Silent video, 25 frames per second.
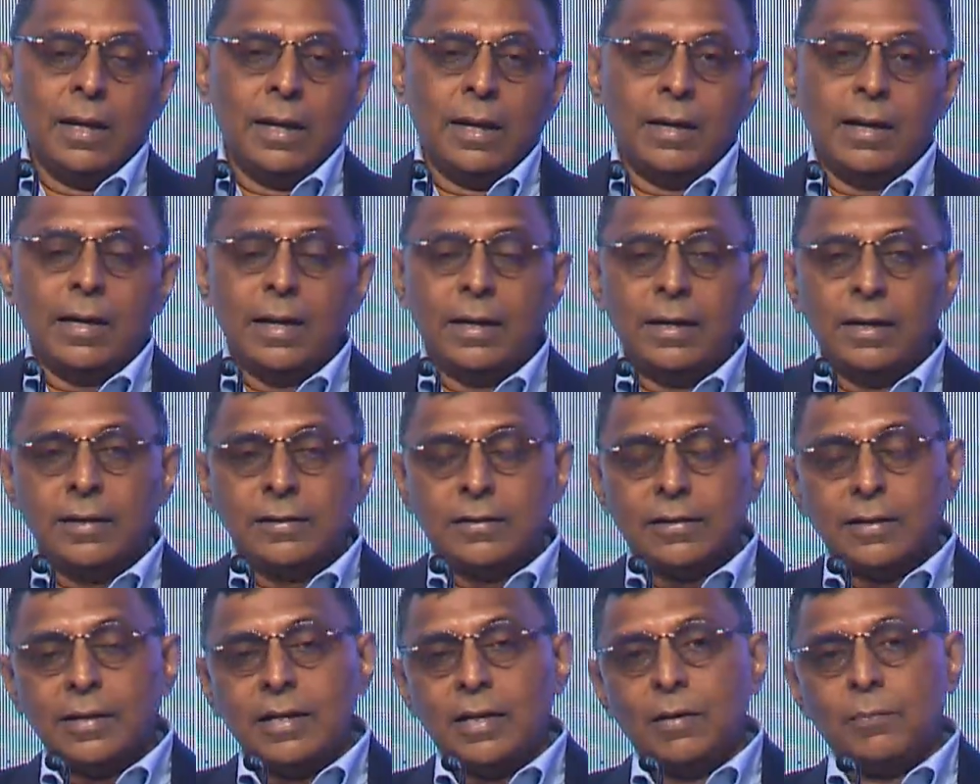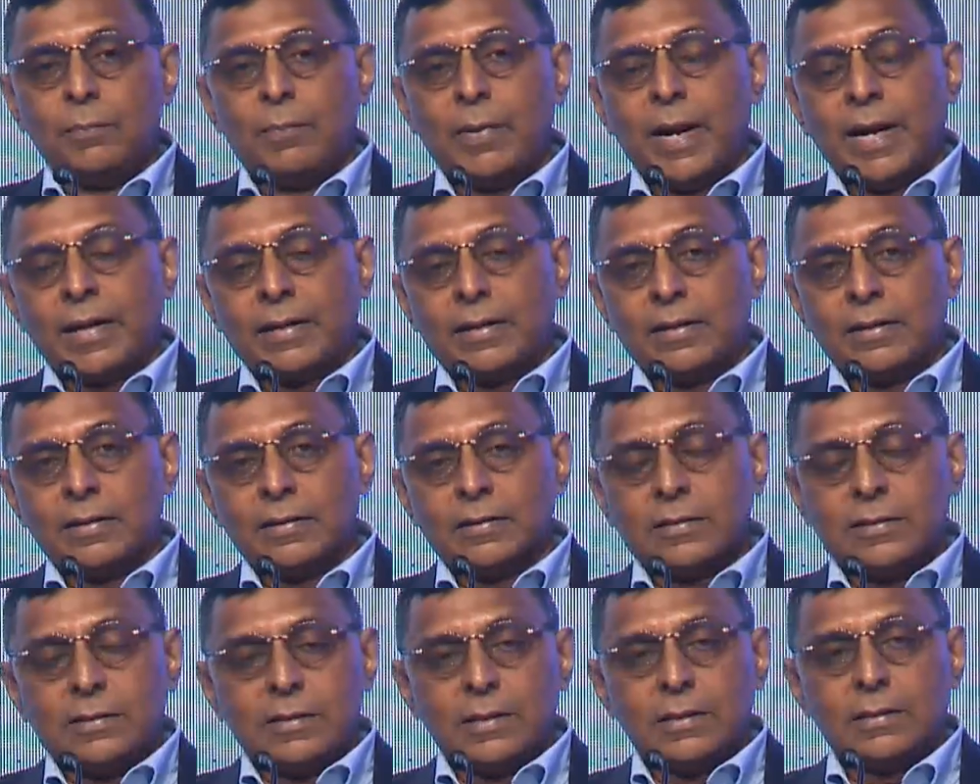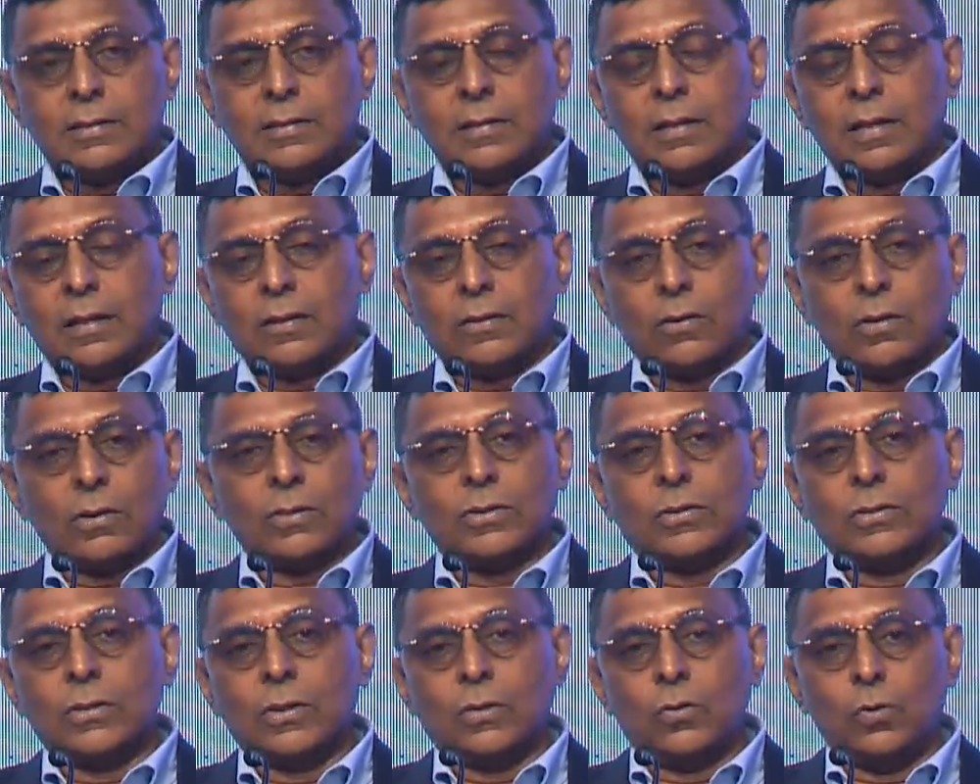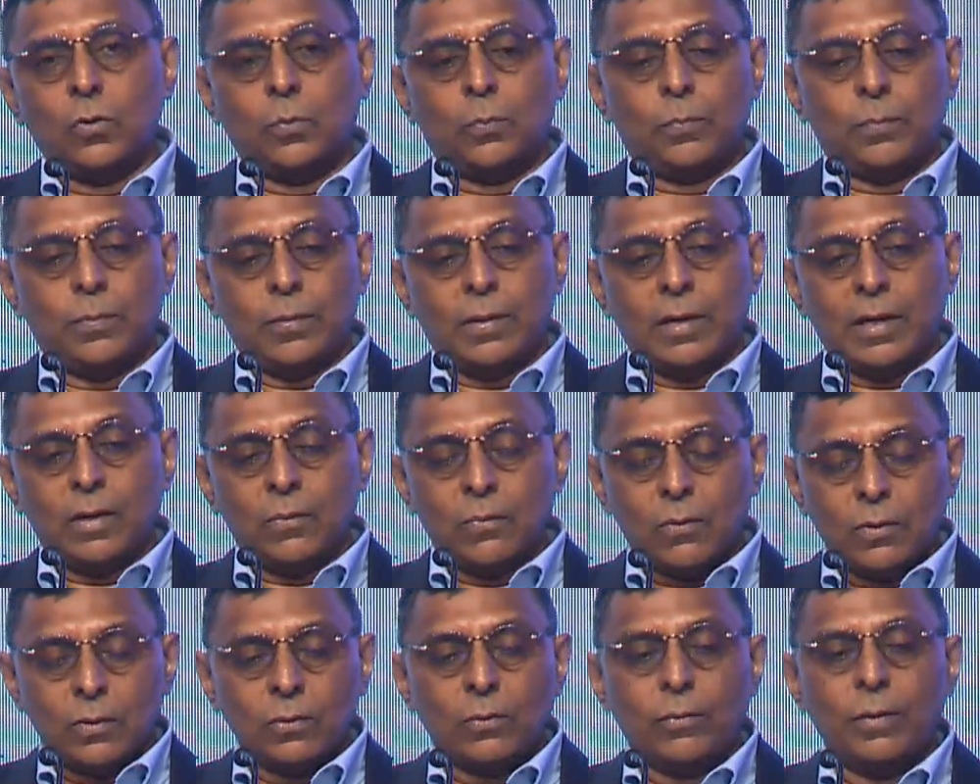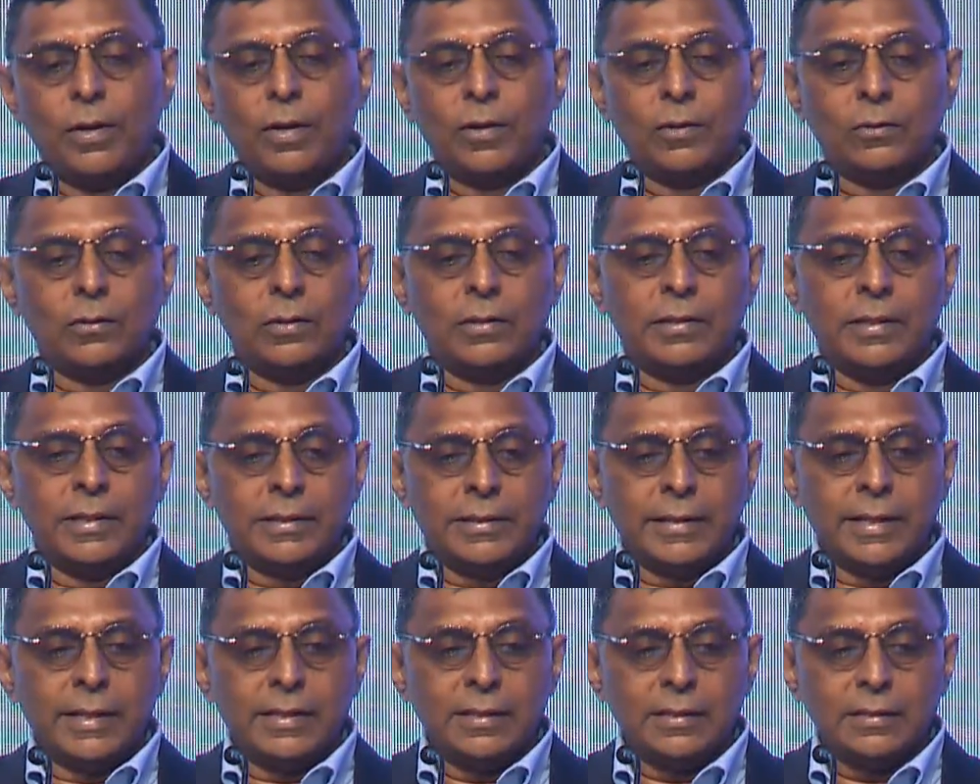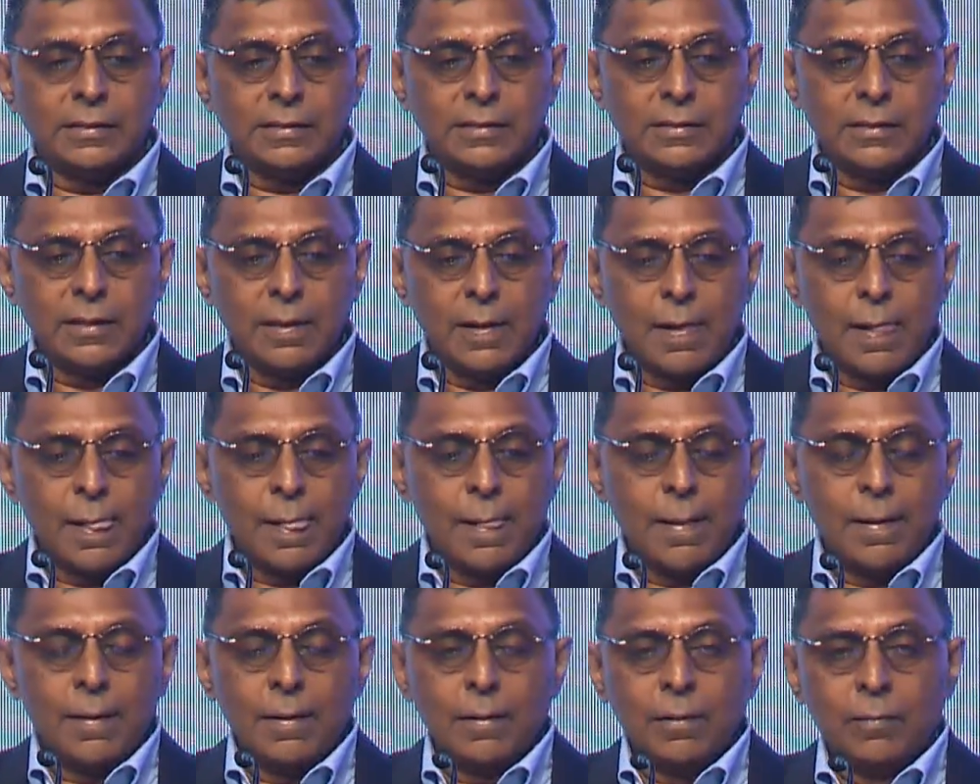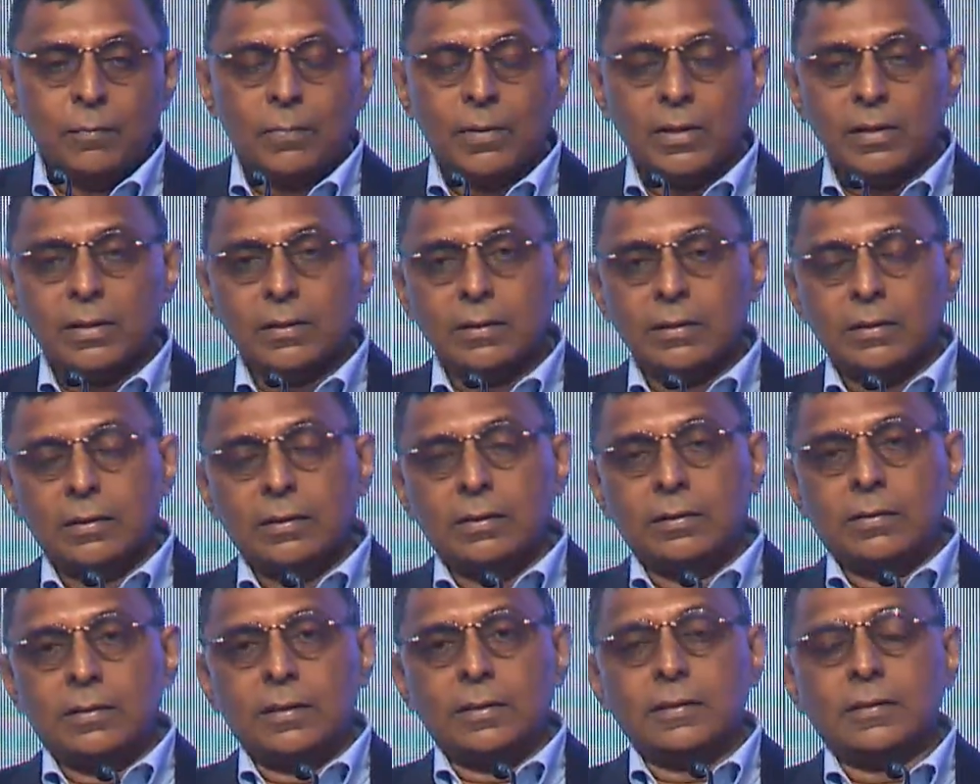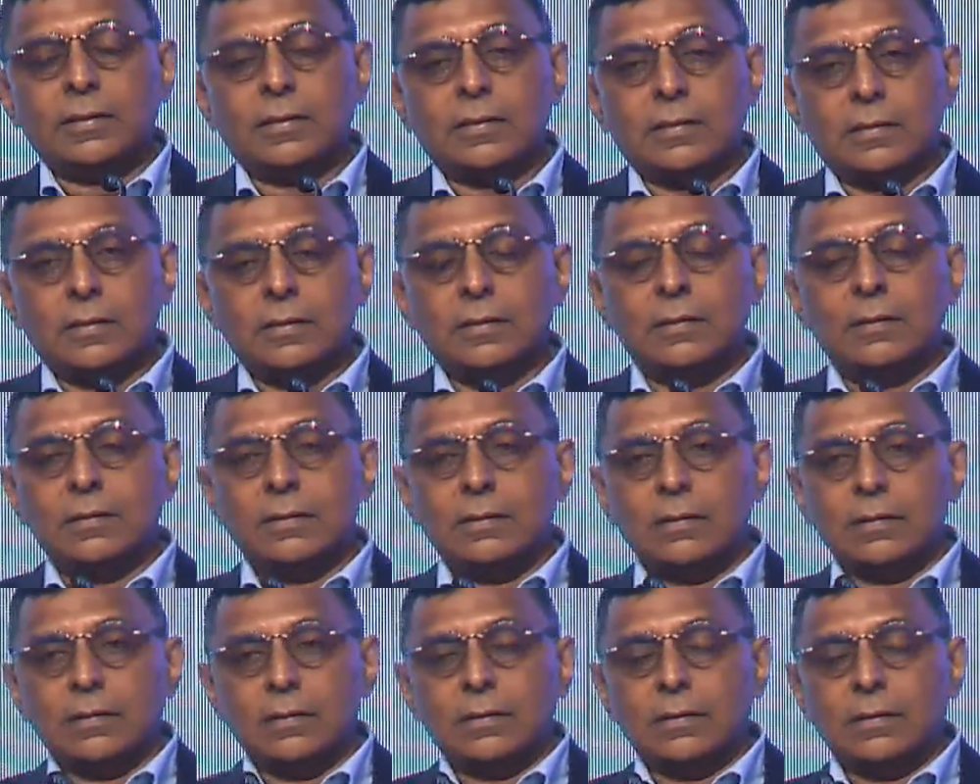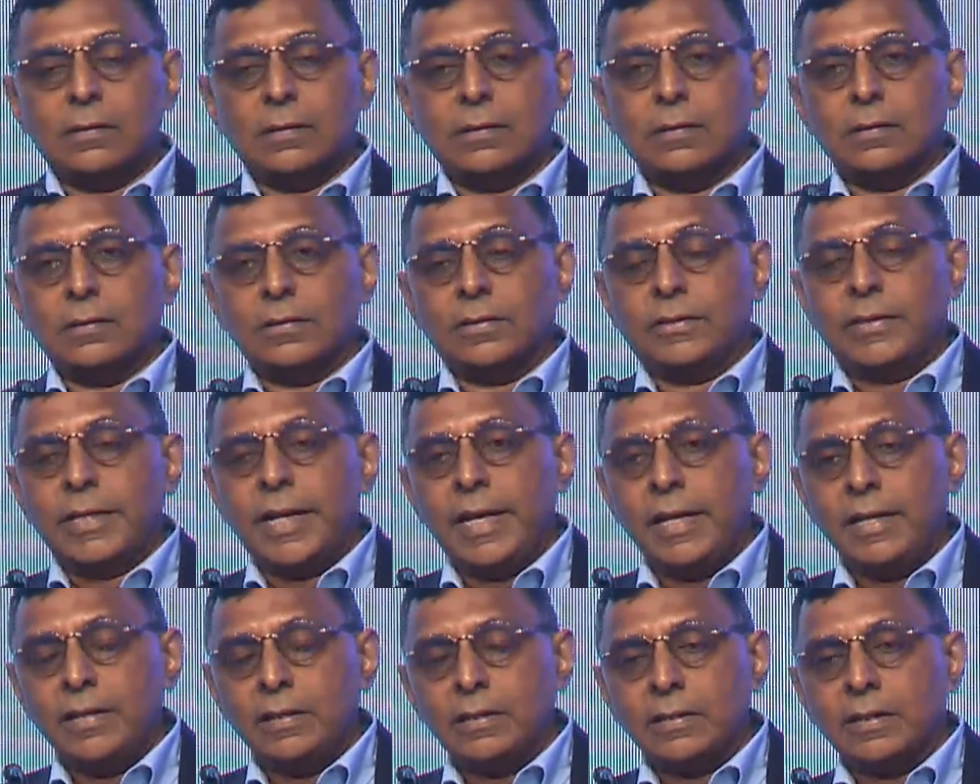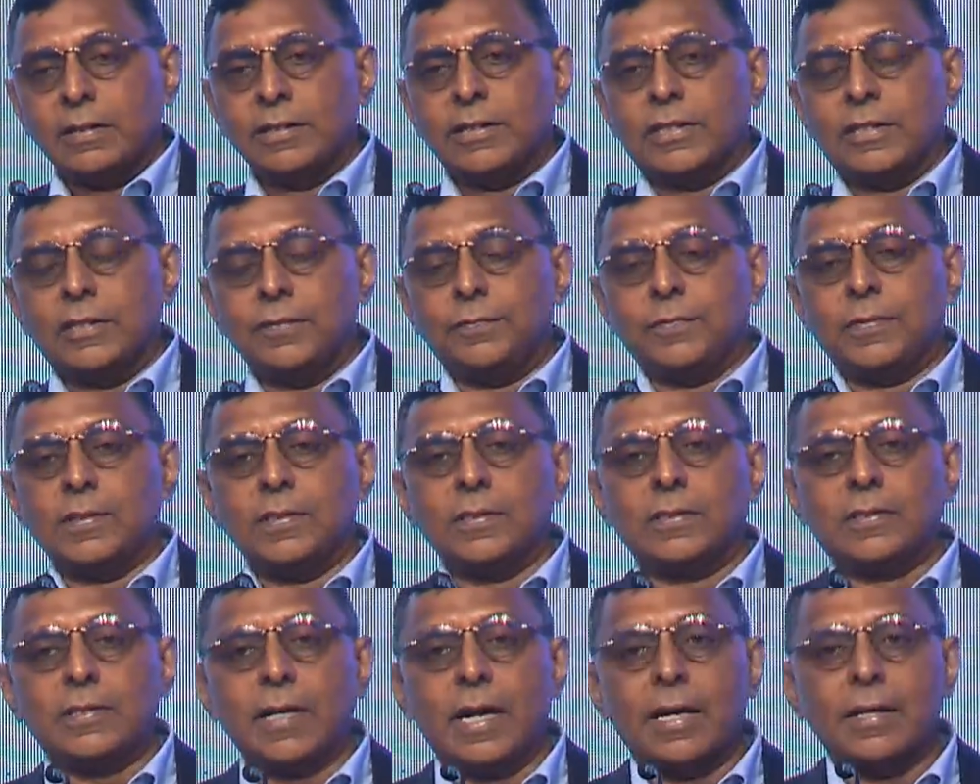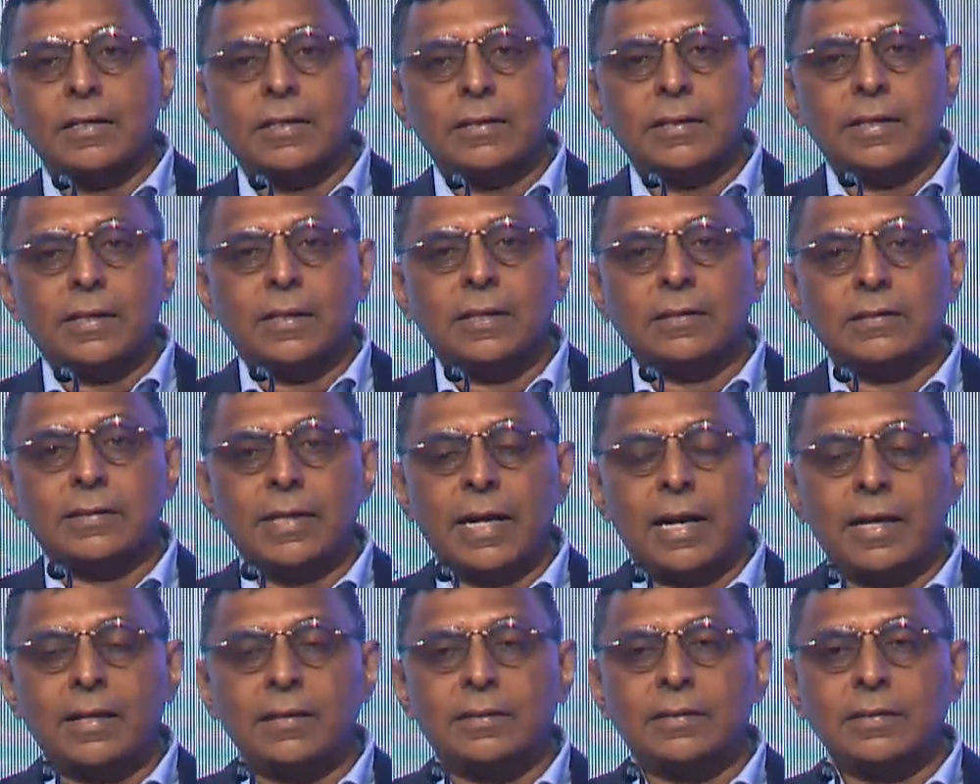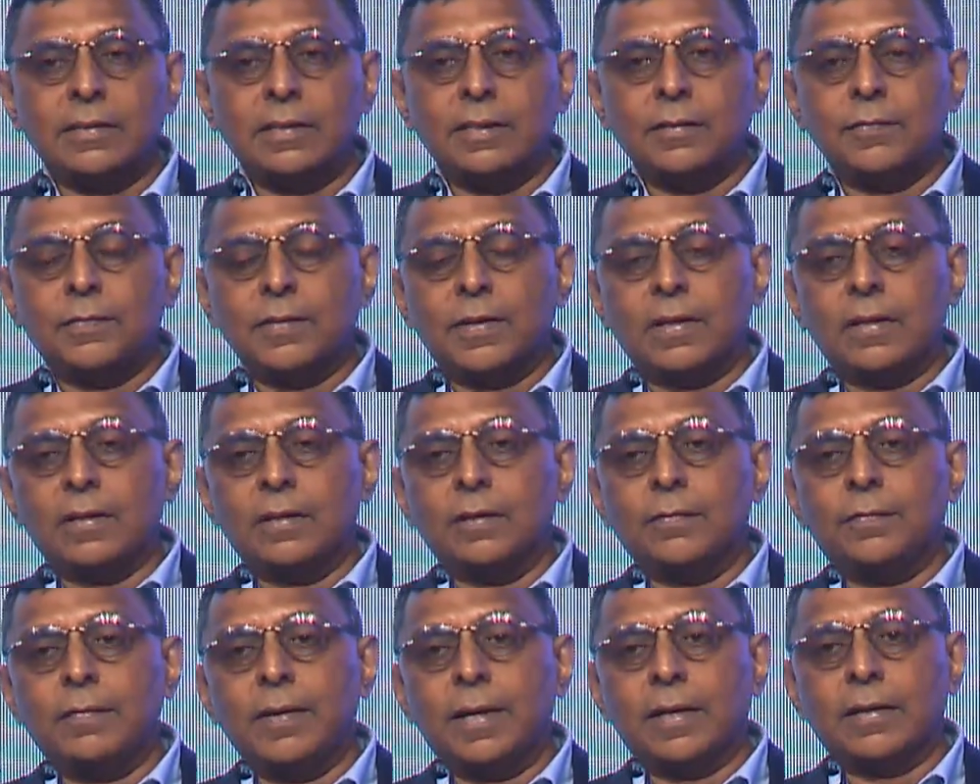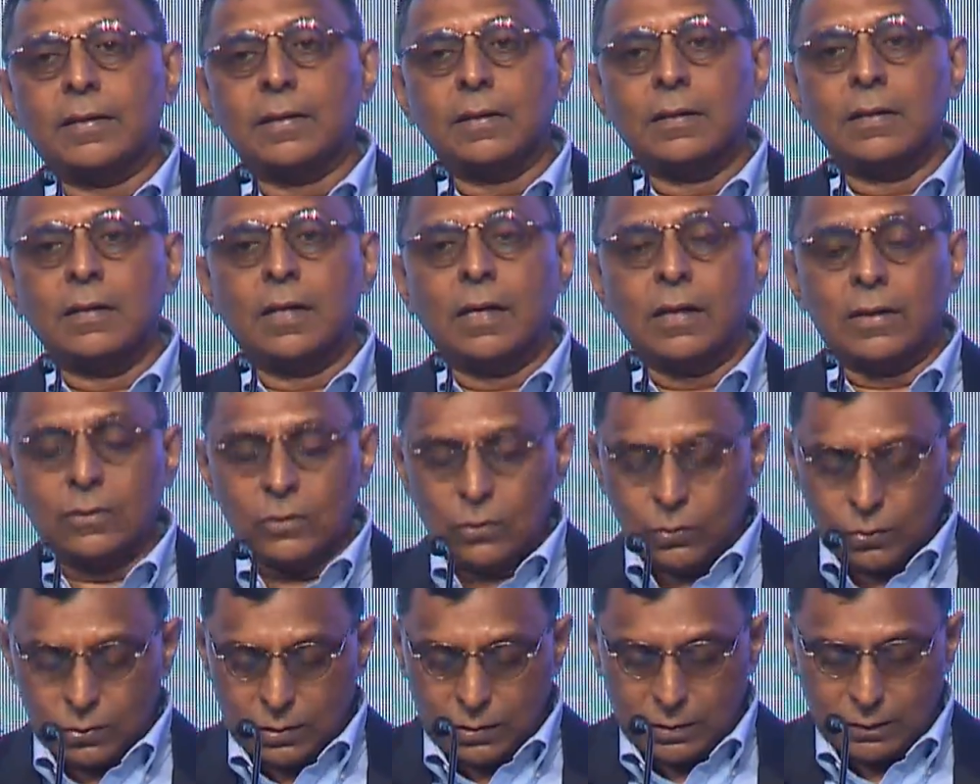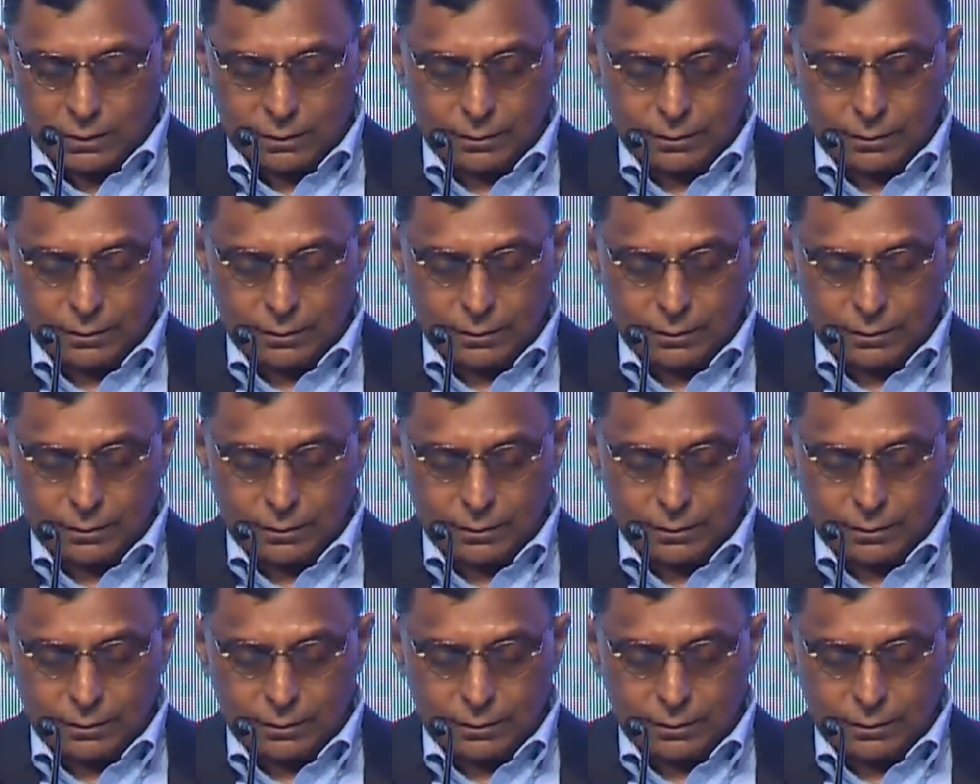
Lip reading: and I literally practiced this across the group. I won't go into the details, but this change and shift in strategy has had a significant effect in our growth.